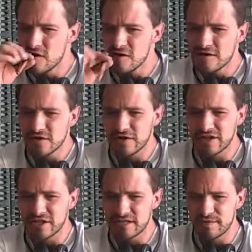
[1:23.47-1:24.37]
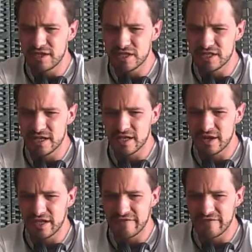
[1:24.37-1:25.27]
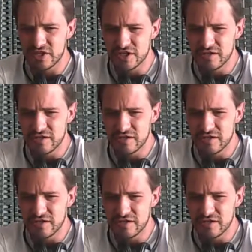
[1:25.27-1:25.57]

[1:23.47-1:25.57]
during the speech at Democratic convention.